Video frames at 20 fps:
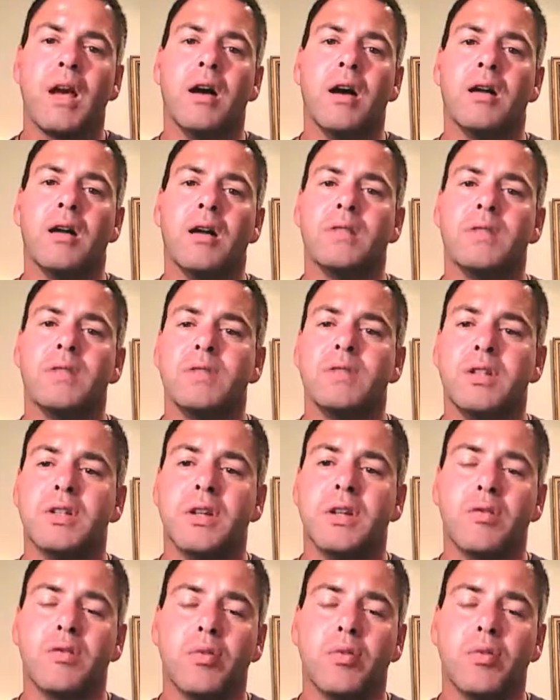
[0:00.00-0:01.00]
The
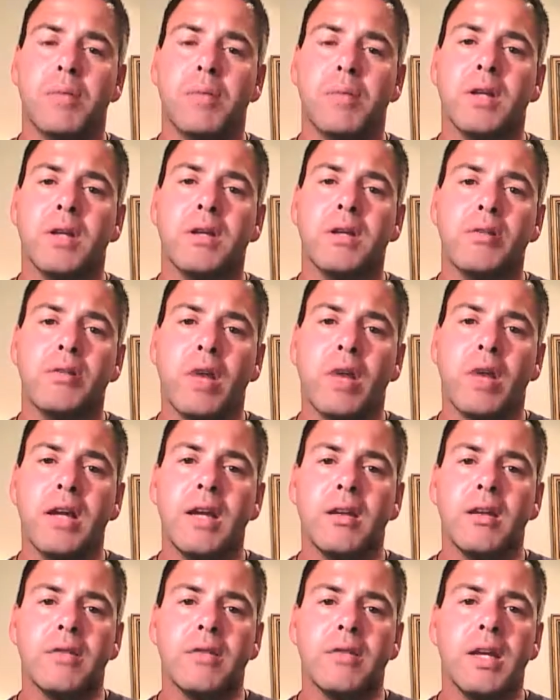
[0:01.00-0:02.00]
deliverability
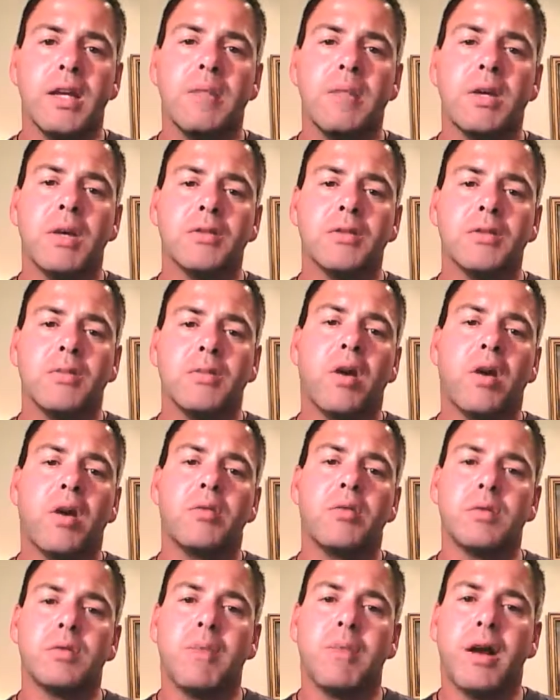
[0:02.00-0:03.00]
rate of the emails from
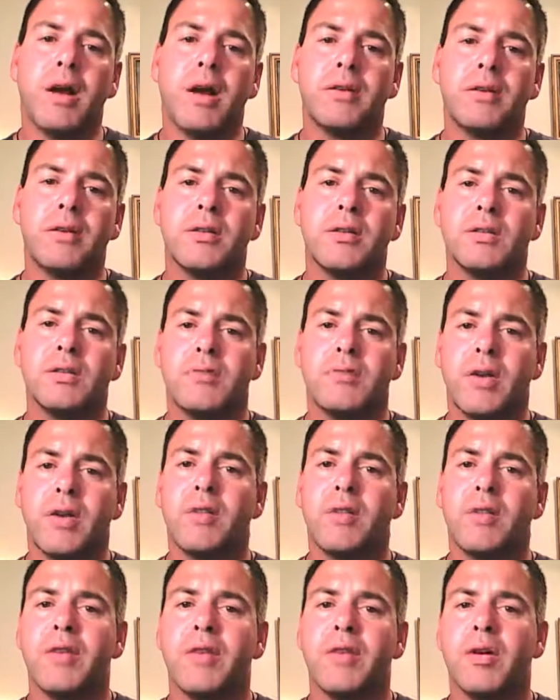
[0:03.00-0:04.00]
autoresponder is
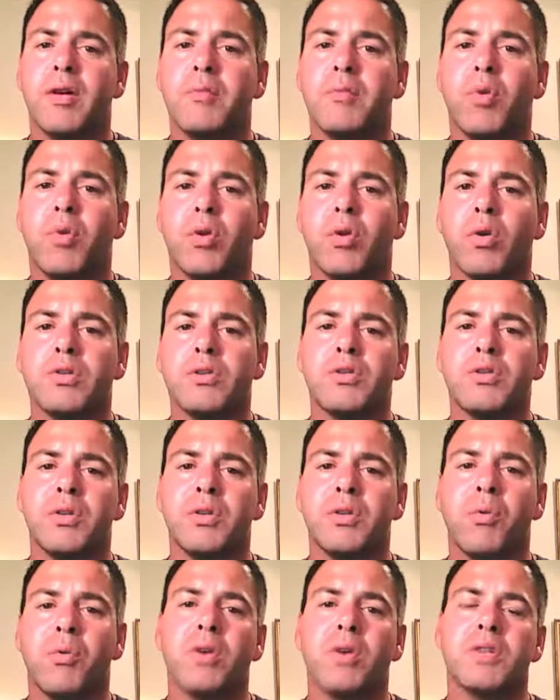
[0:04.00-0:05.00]
very, very important. So
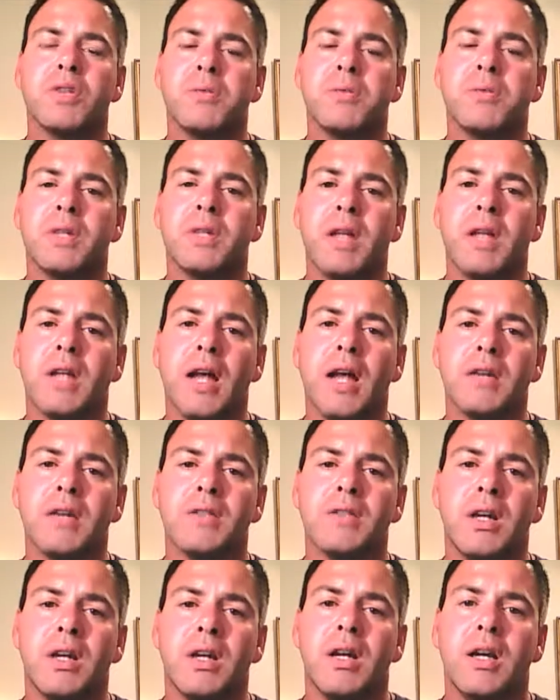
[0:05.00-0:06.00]
you want something that
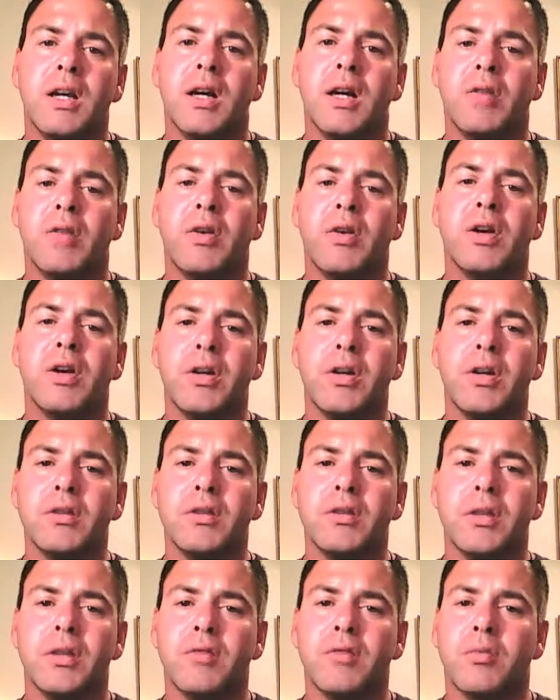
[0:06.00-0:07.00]
has a very
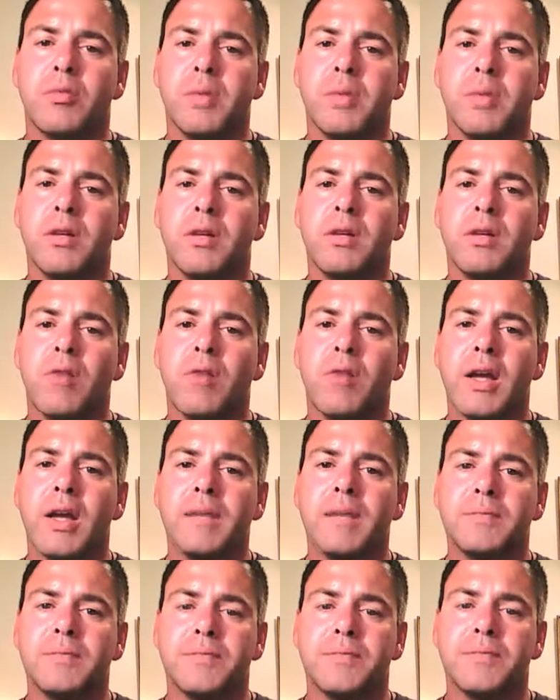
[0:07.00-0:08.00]
good deliverability
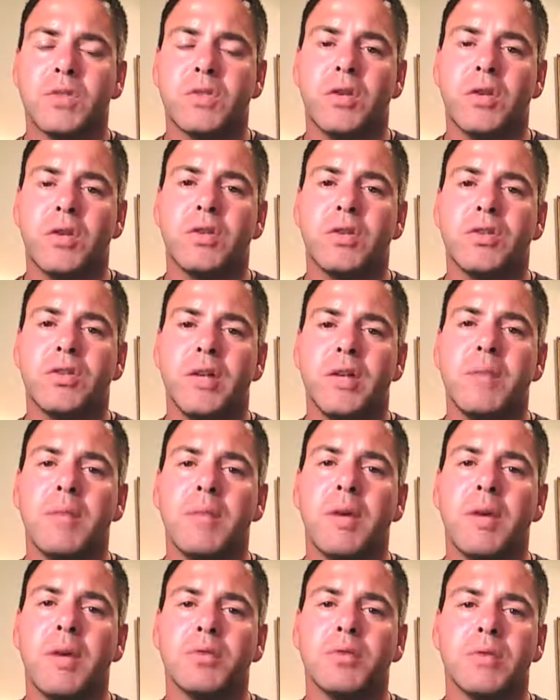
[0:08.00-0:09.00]
rate so that your
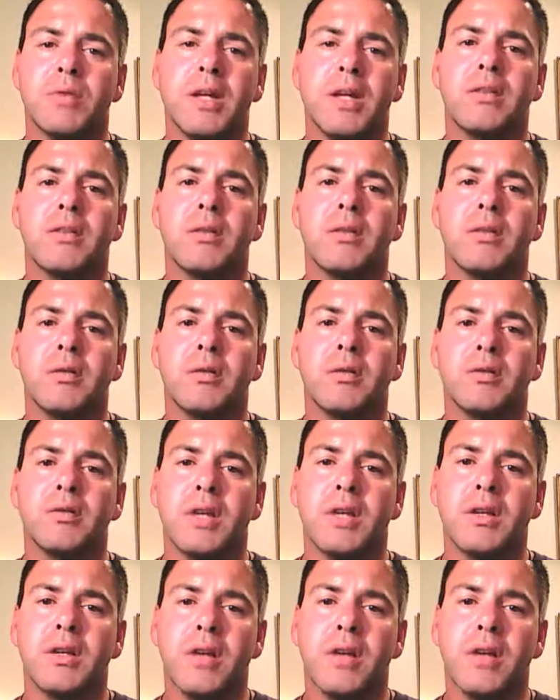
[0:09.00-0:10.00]
emails will get to the
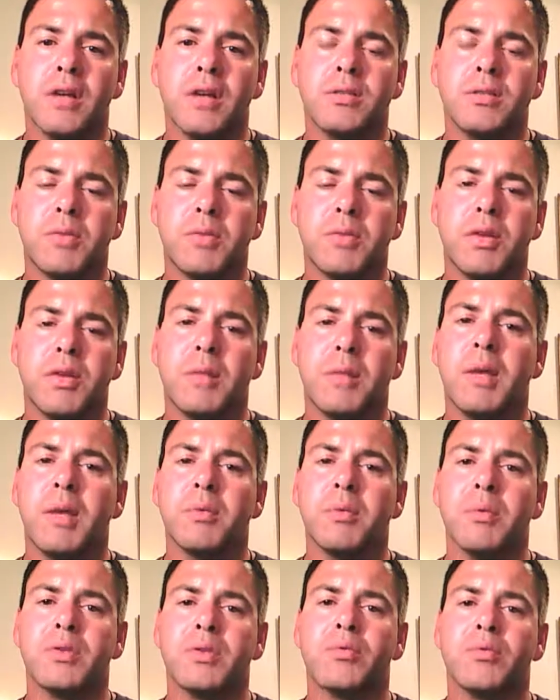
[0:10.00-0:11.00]
intended customer and they'll
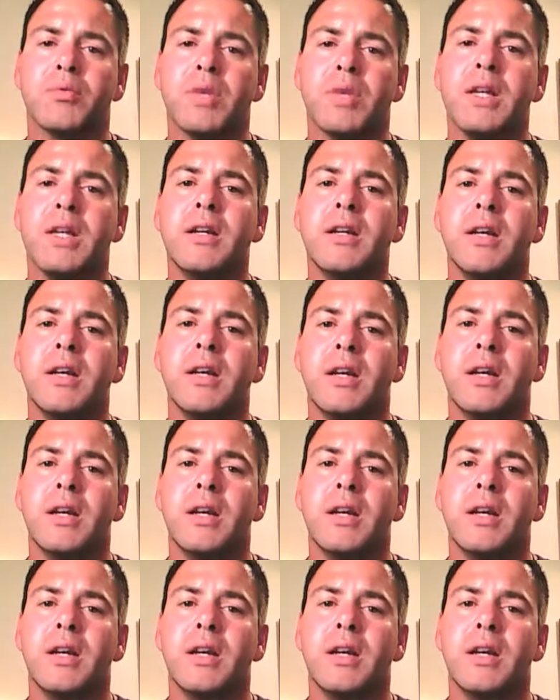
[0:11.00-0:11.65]
be able to read